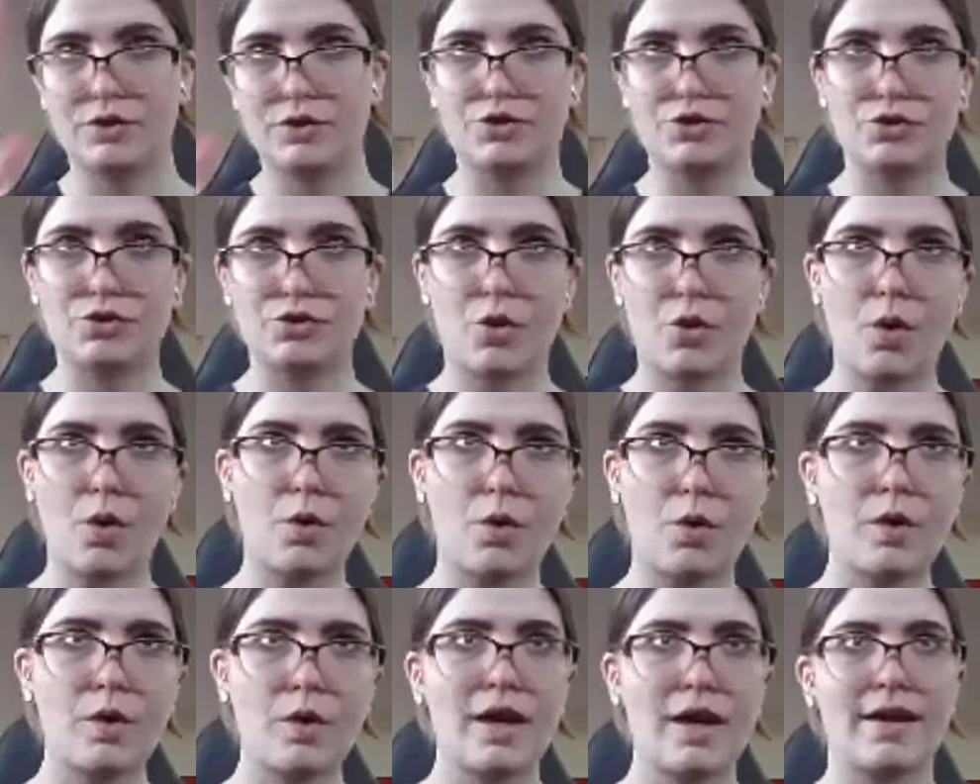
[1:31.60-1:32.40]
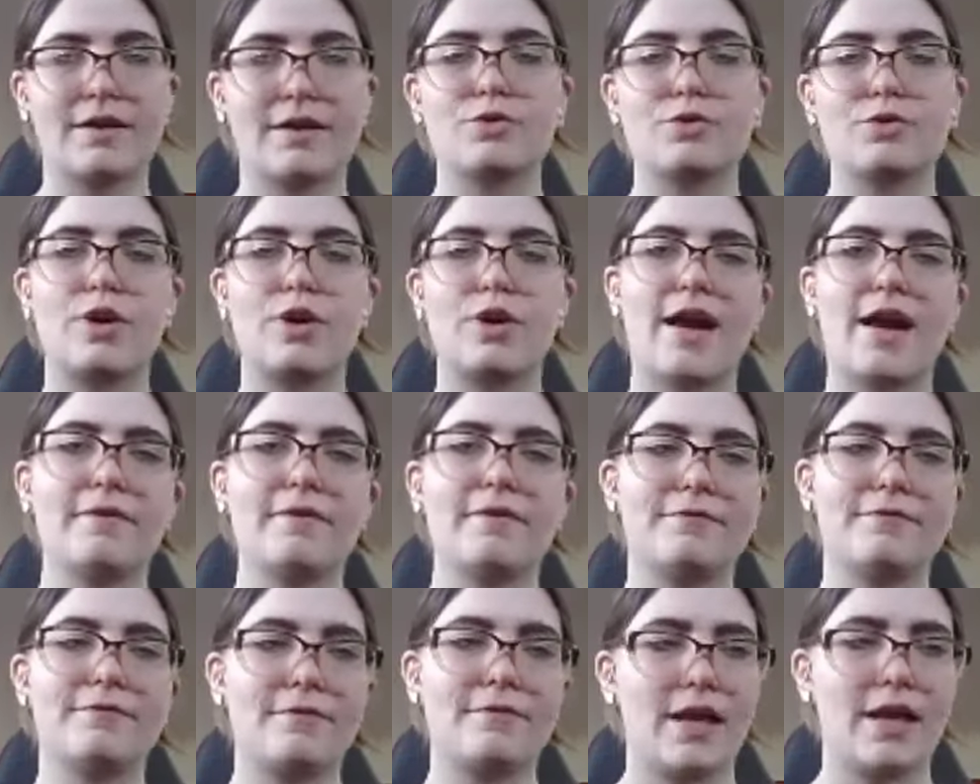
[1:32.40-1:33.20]
draw a
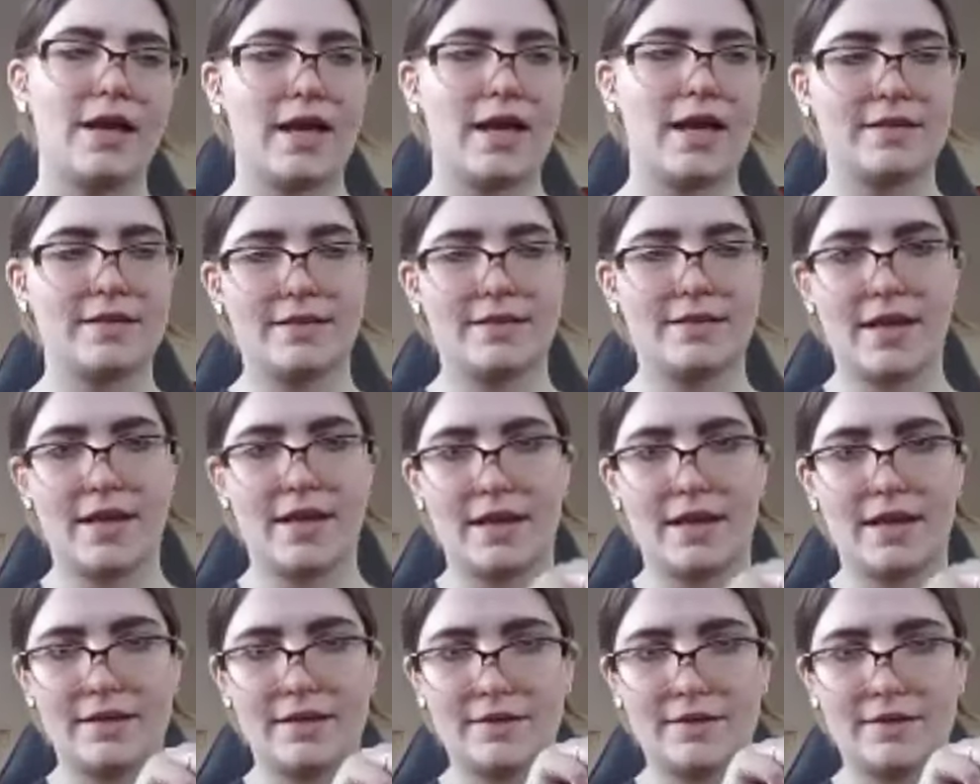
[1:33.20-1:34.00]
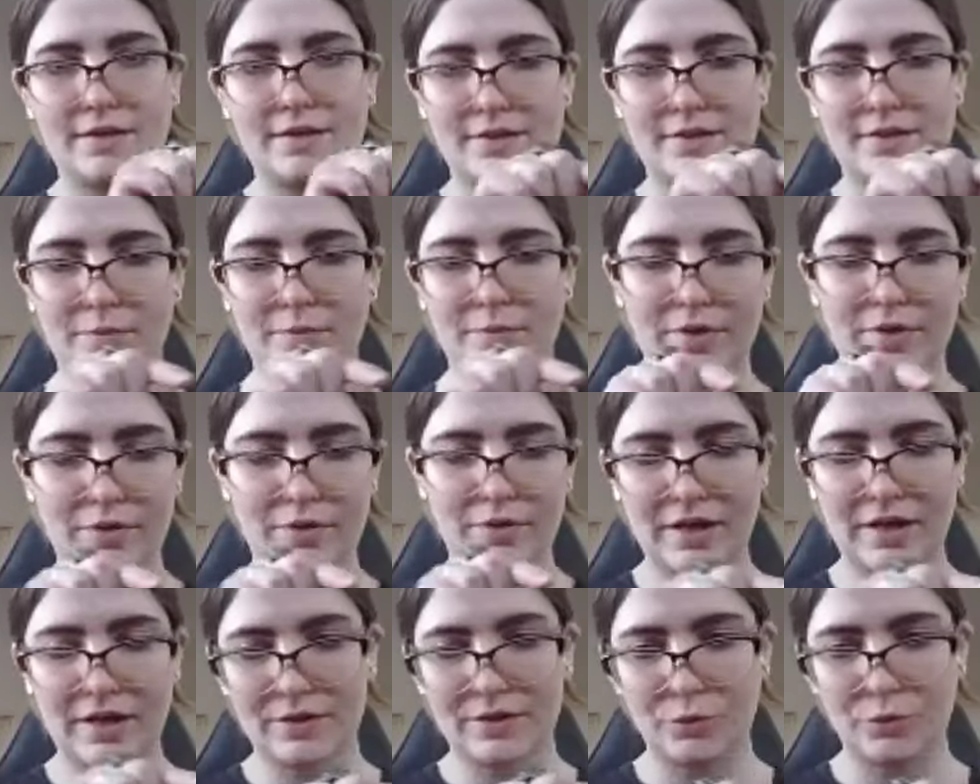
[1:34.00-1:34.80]
graph and say this is a
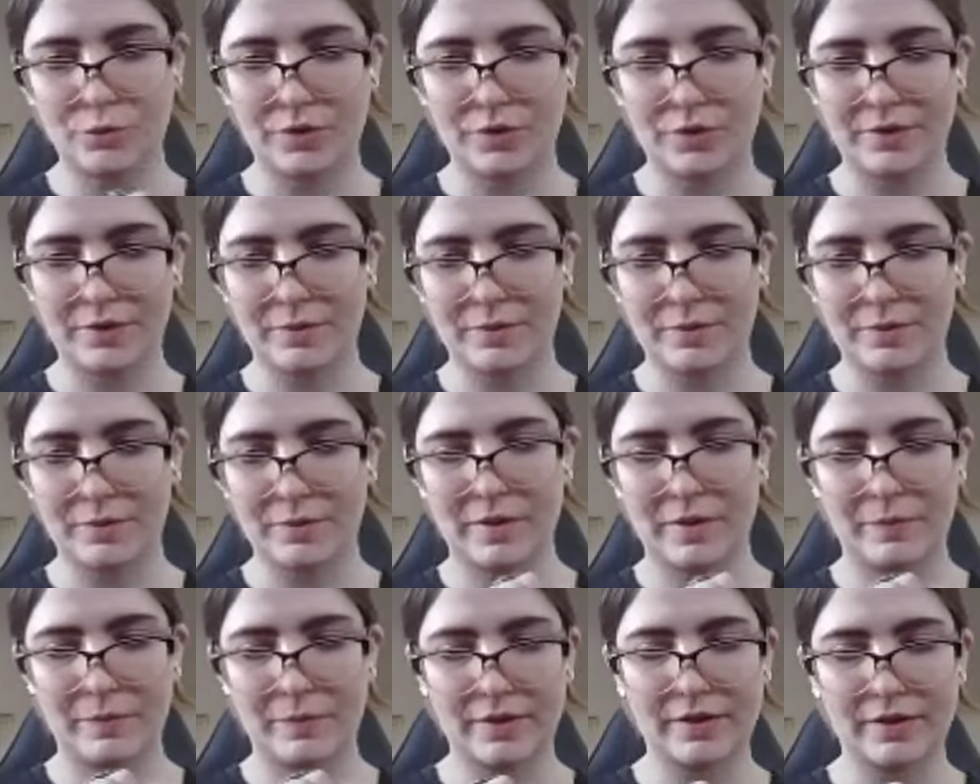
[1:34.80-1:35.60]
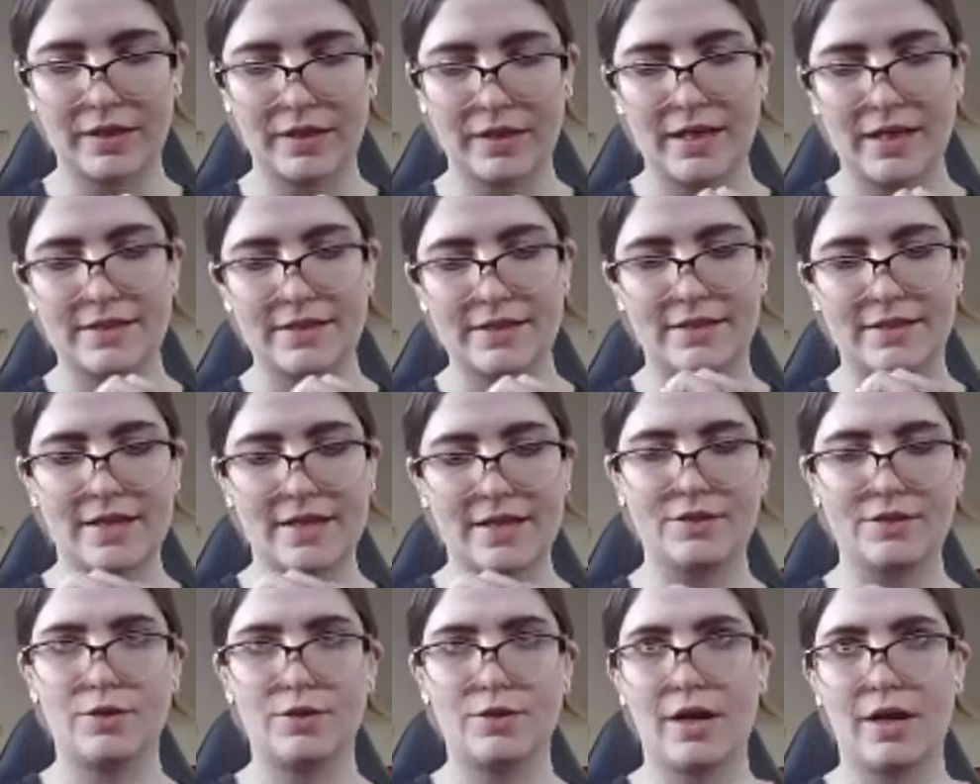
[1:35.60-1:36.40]
period where people
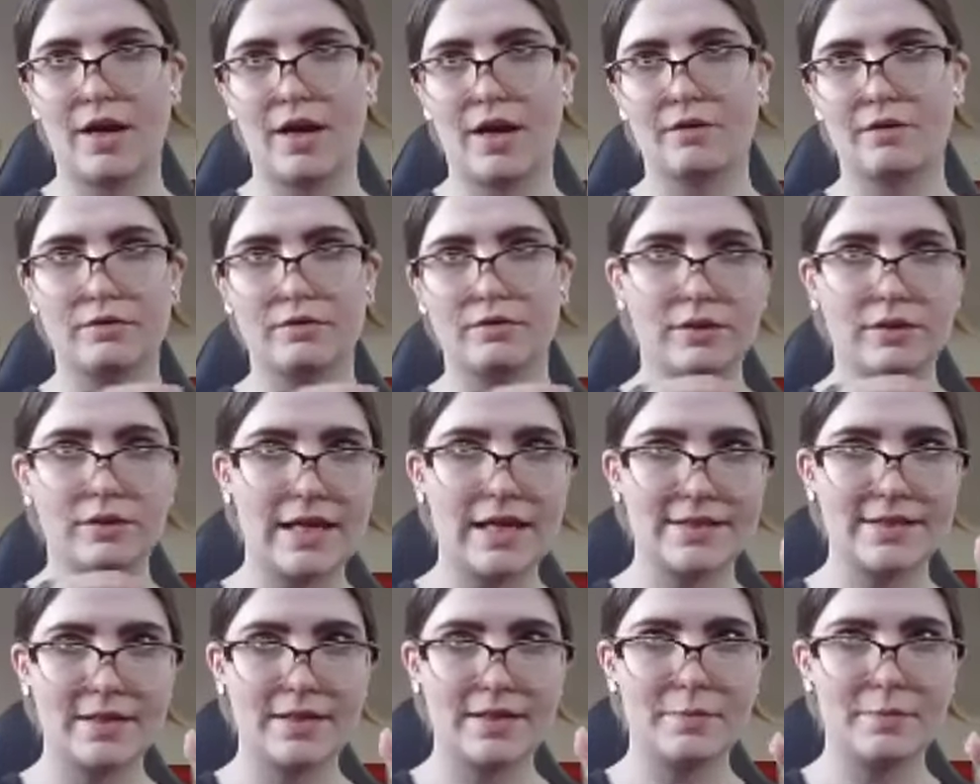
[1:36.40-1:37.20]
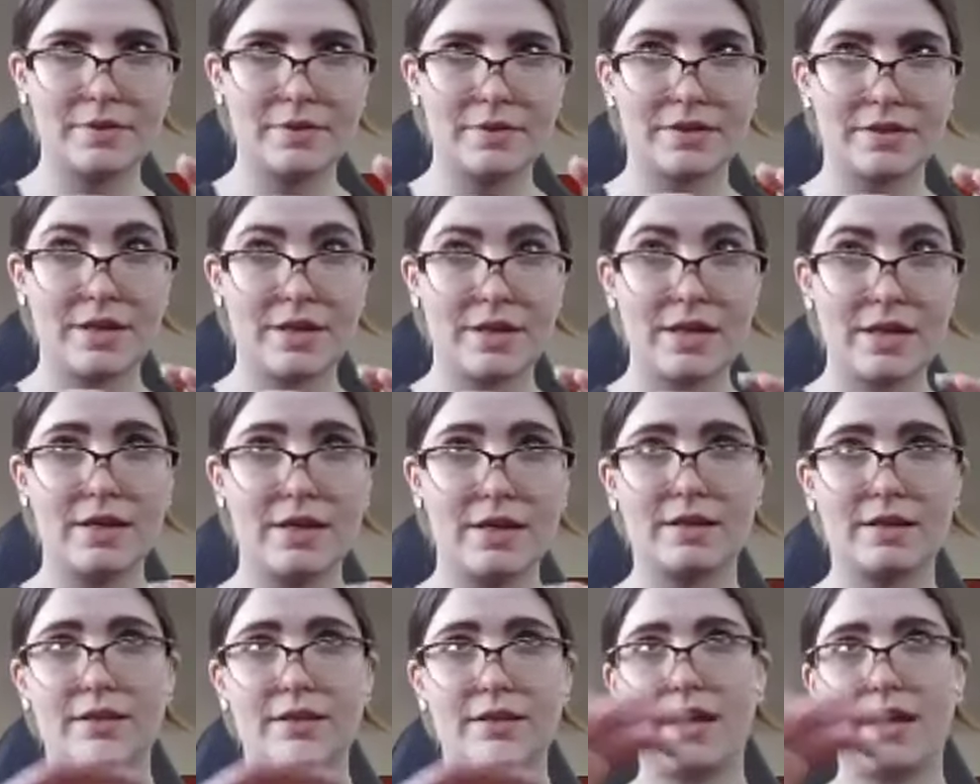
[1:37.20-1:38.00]
tend to have less
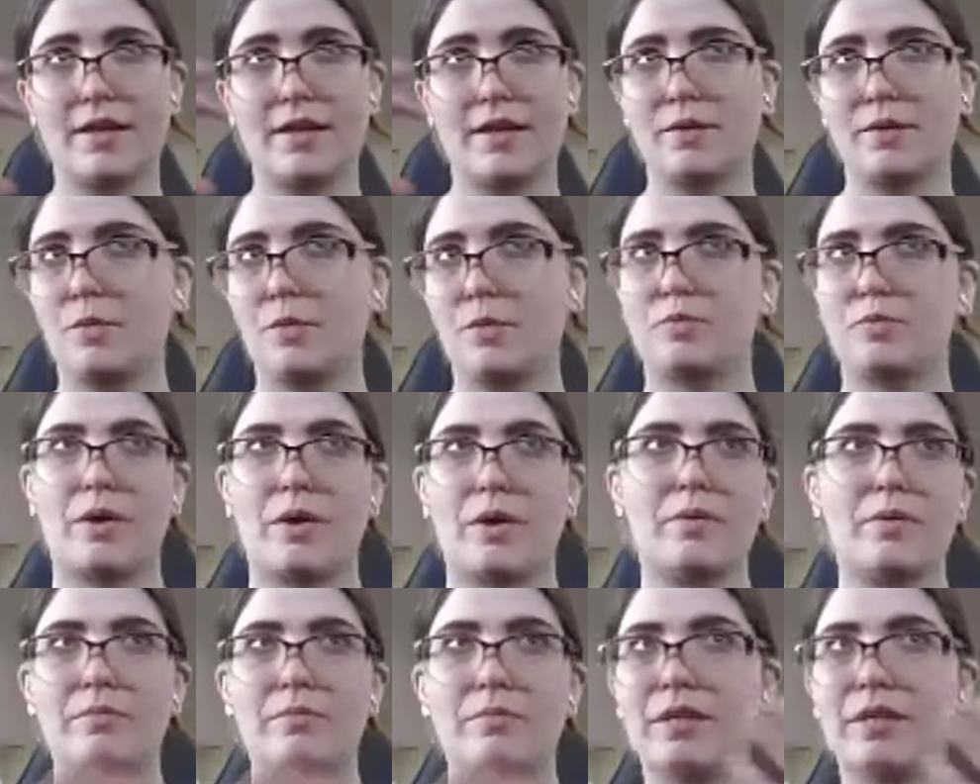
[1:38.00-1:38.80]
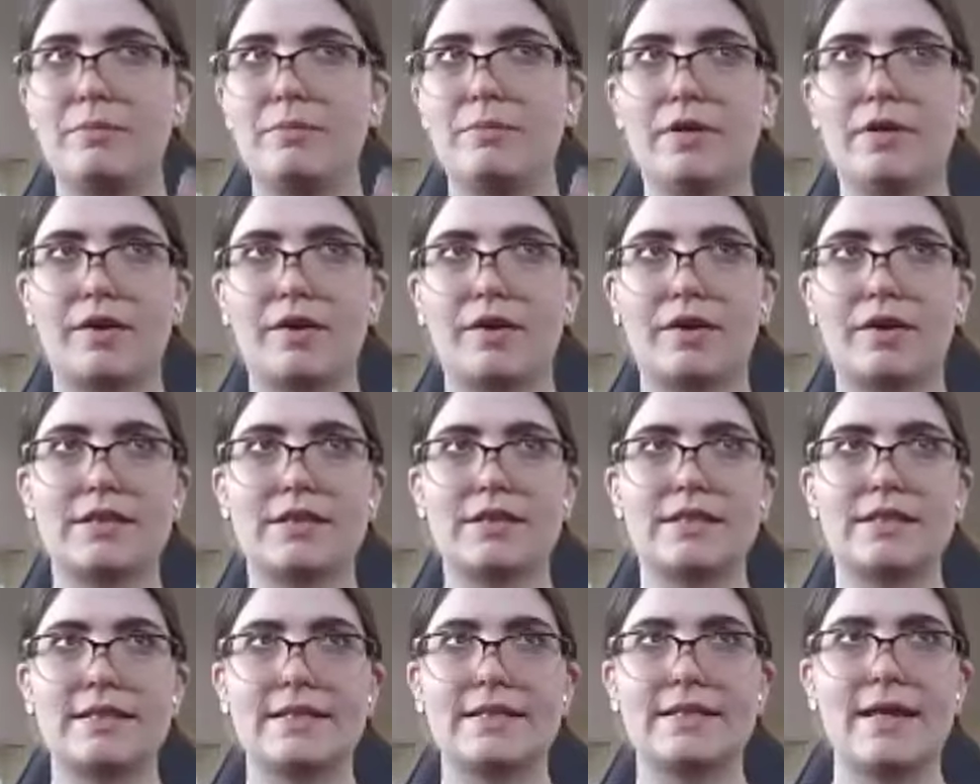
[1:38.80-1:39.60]
empathy, and then probably
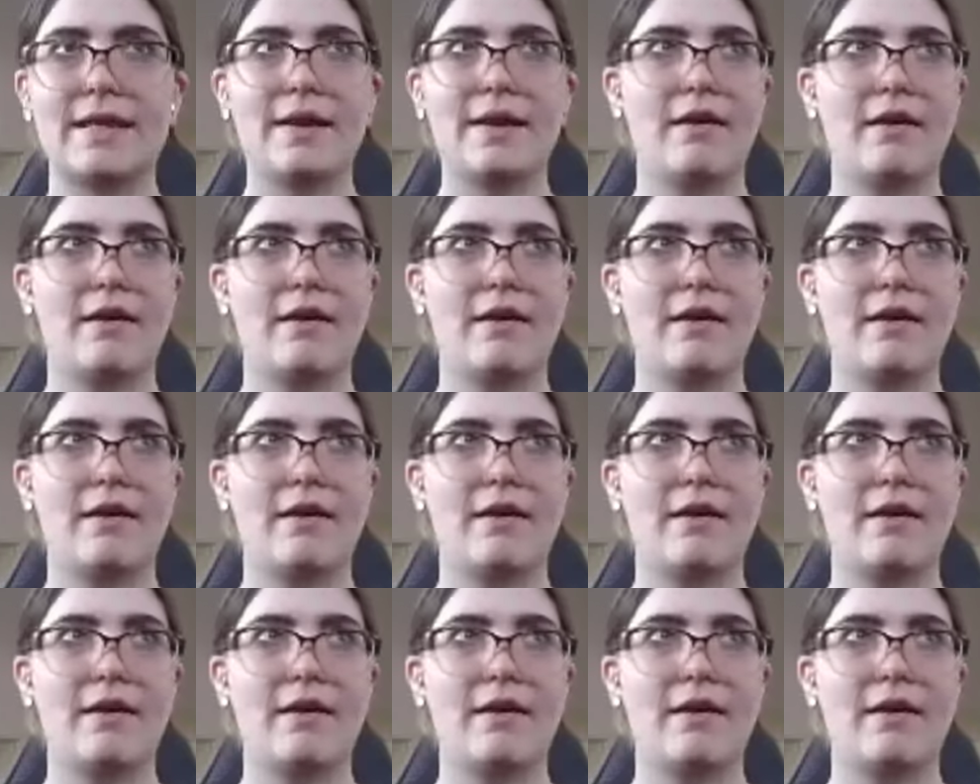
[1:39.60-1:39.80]
because